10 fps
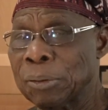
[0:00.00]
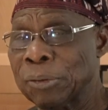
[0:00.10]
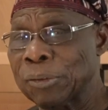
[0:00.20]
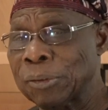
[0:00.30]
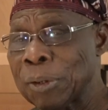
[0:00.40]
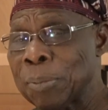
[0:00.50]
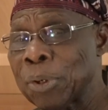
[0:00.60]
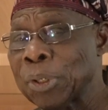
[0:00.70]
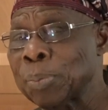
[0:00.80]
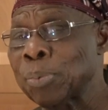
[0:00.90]

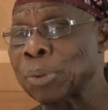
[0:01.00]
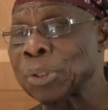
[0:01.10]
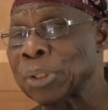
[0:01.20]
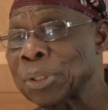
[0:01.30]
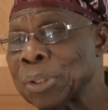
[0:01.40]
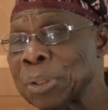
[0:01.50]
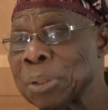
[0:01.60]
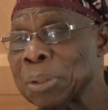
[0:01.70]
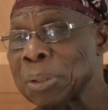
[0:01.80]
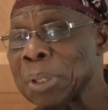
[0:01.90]
somebody put it,
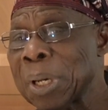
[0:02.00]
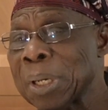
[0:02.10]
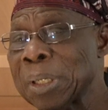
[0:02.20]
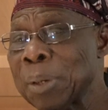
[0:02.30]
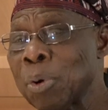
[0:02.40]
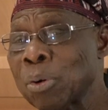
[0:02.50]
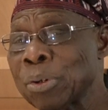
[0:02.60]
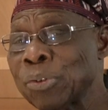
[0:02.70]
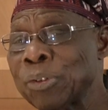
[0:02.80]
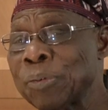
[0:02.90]

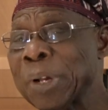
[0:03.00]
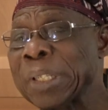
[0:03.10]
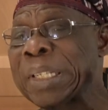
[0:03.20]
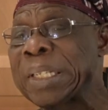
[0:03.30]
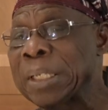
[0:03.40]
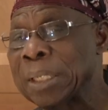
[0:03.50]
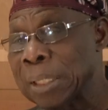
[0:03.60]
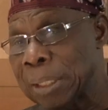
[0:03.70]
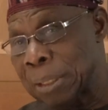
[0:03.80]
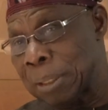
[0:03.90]
democracy fatigue.